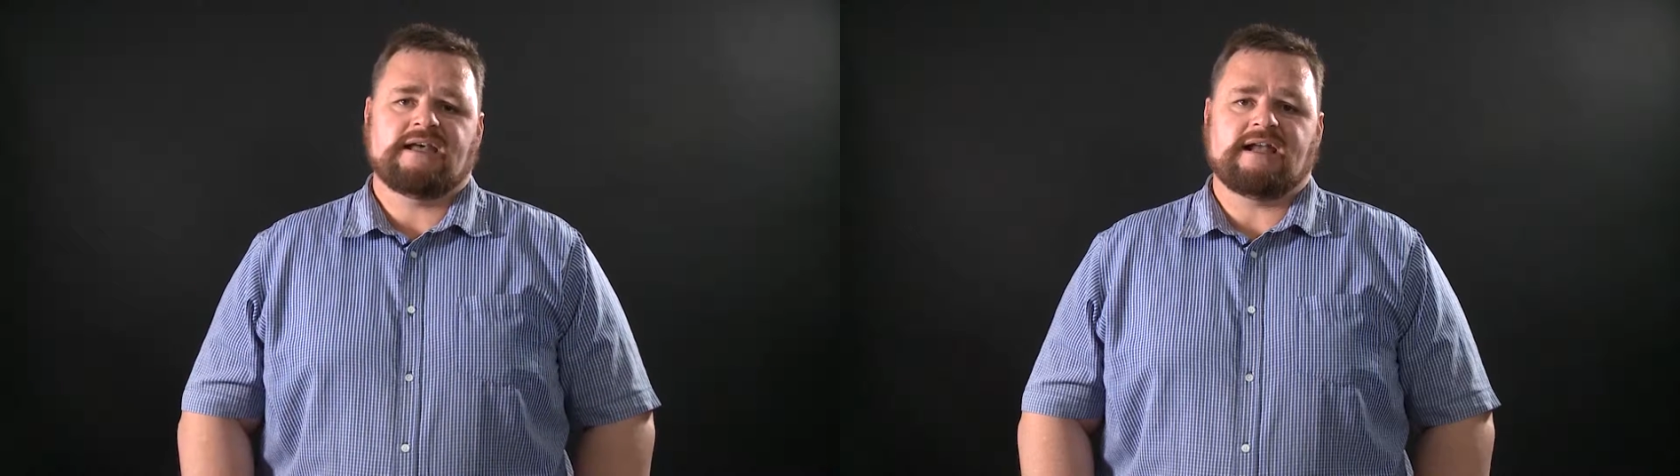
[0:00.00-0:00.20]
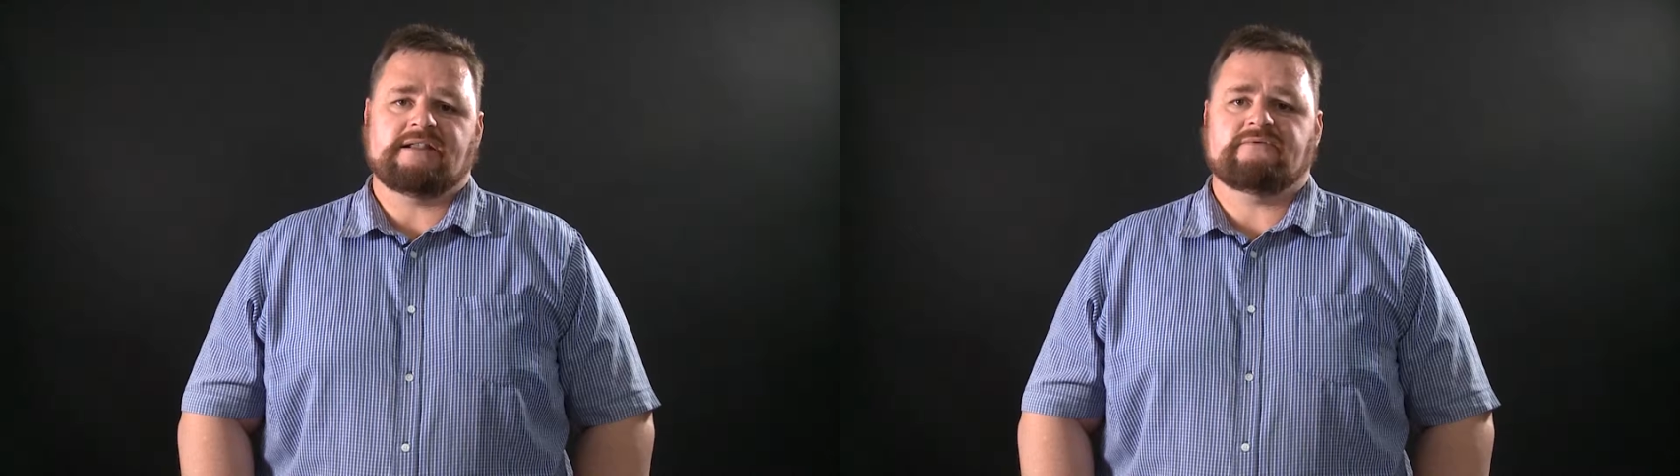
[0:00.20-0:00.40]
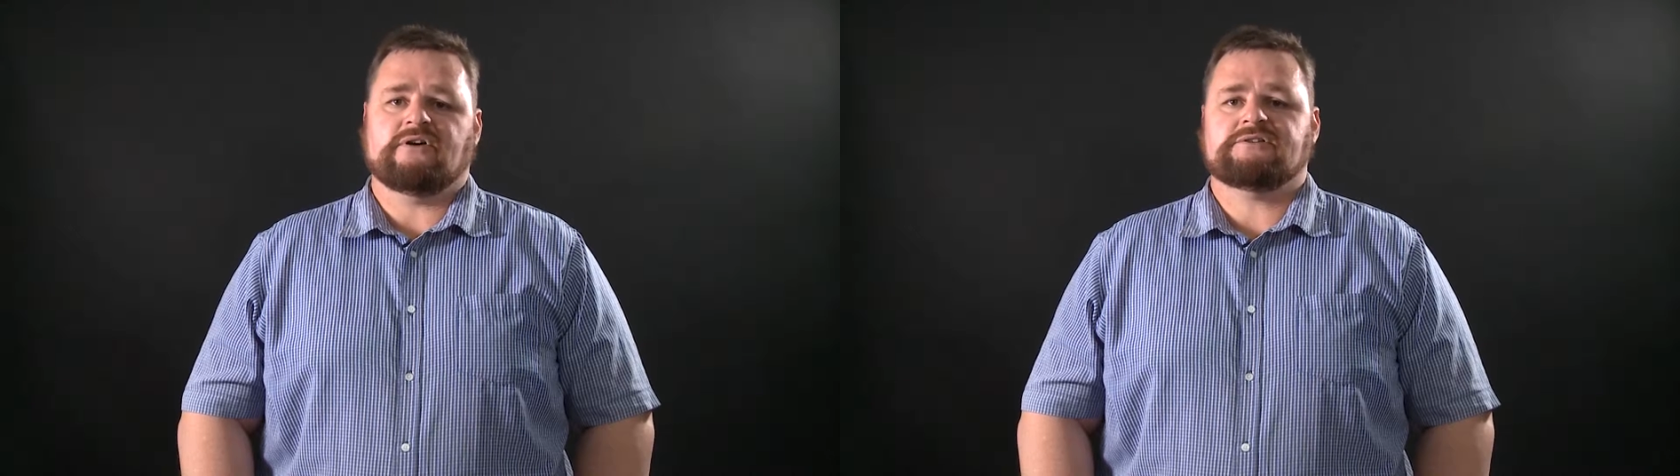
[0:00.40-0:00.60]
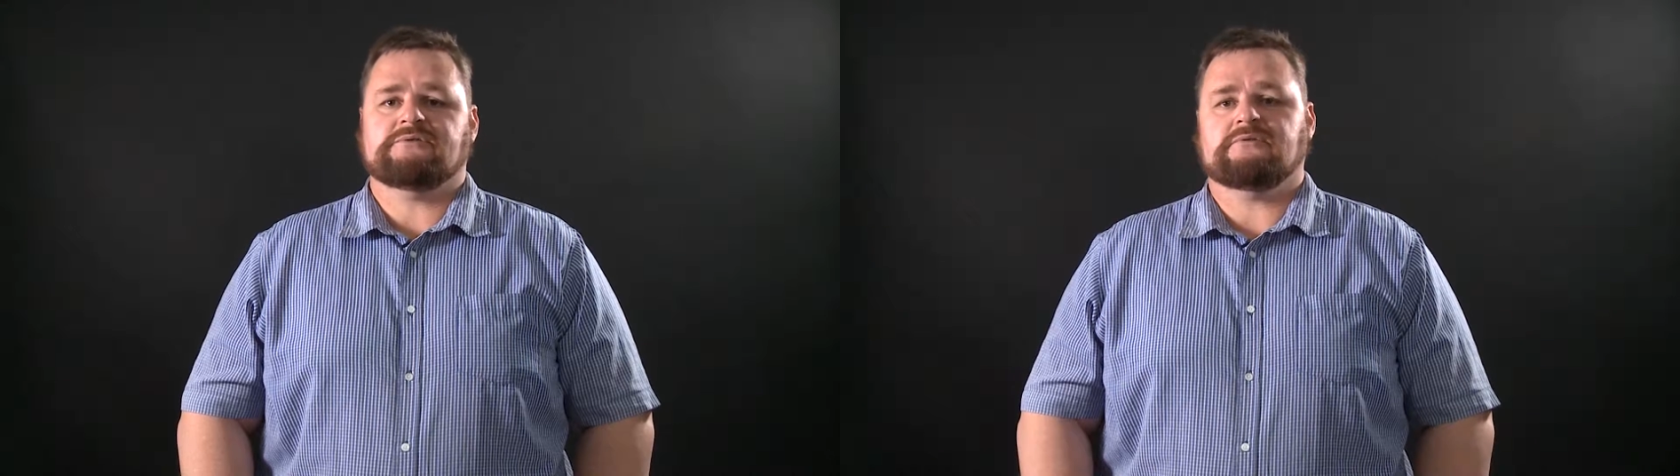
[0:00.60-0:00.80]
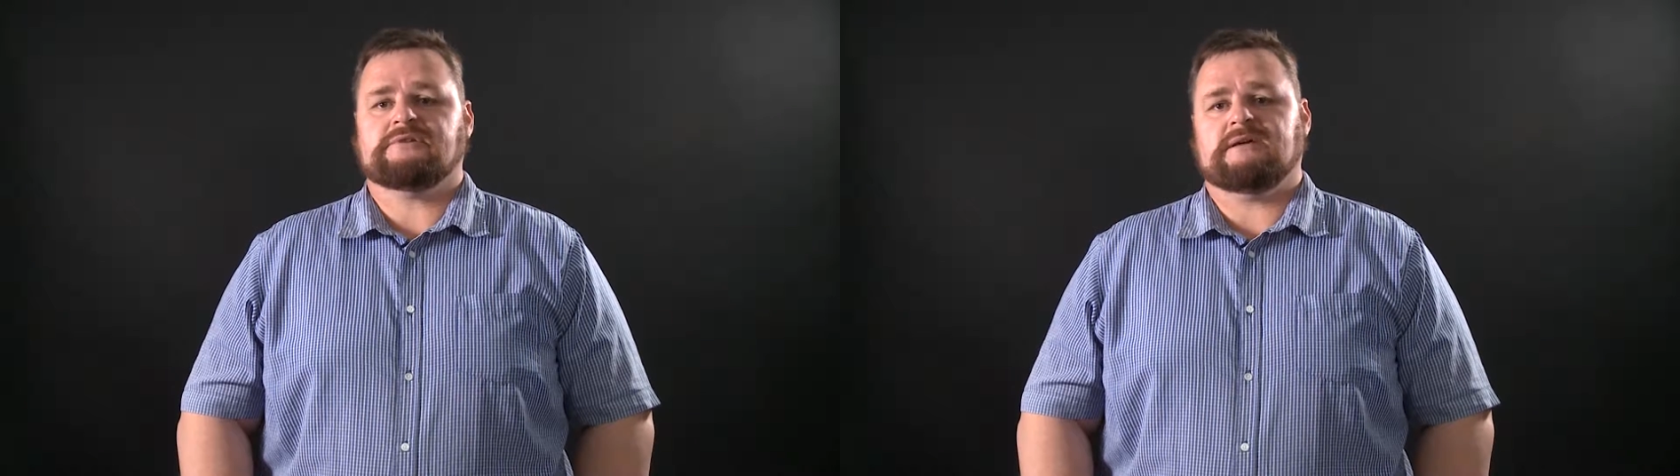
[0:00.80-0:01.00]
and invite
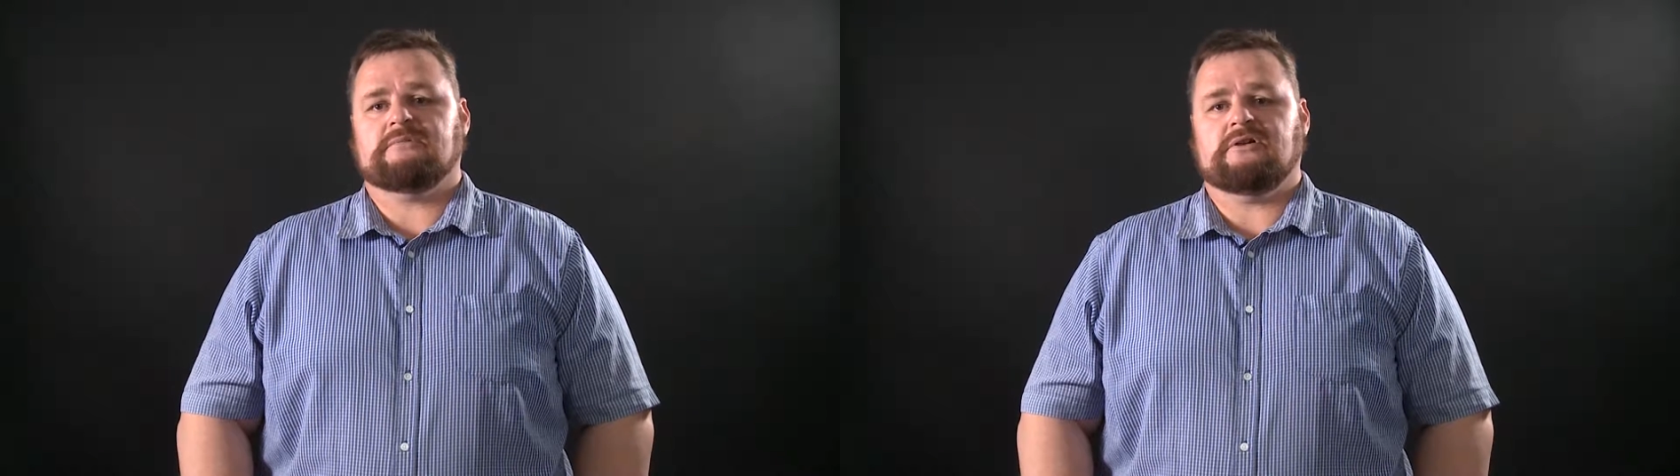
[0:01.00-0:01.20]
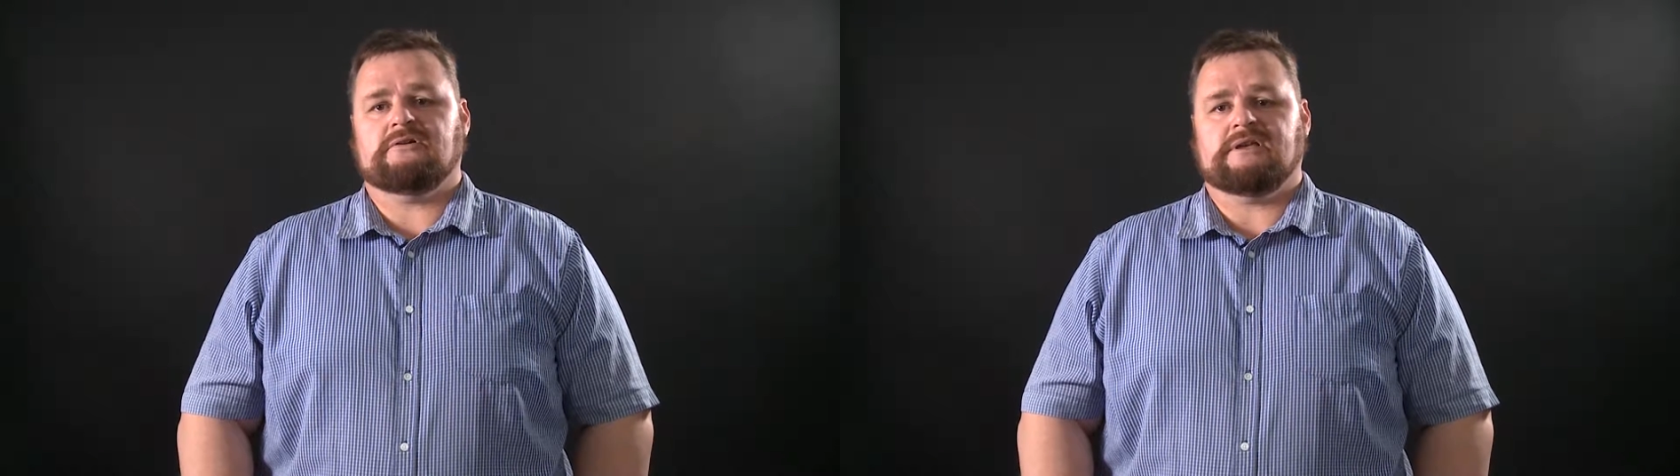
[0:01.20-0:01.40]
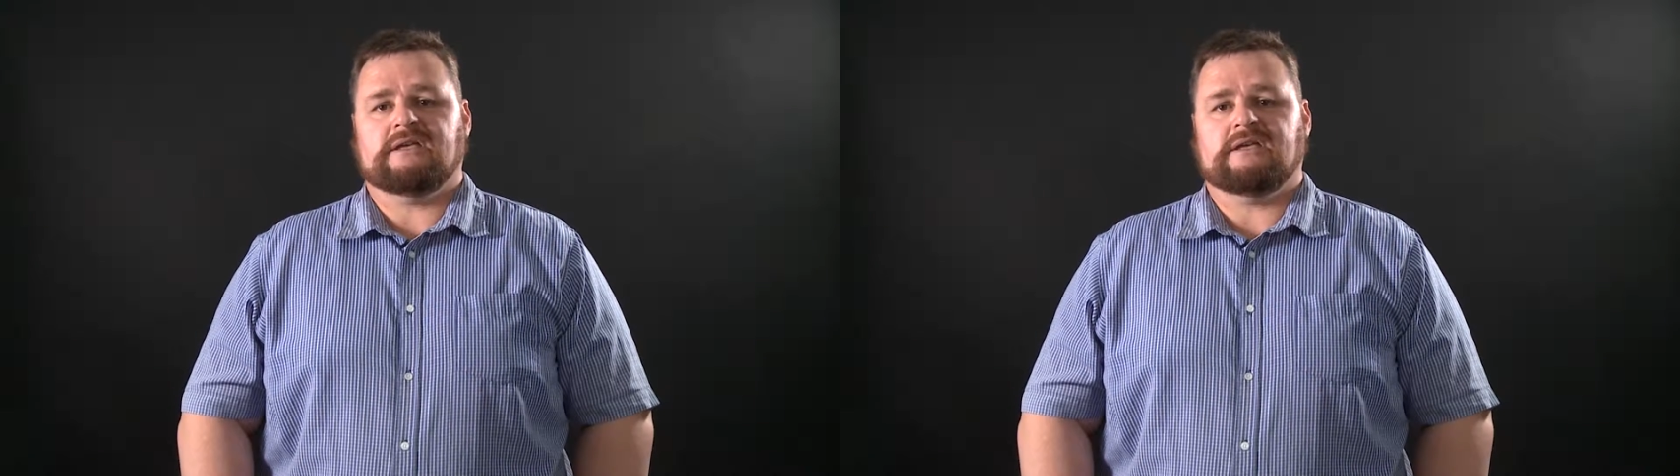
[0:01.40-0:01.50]
you all to come along.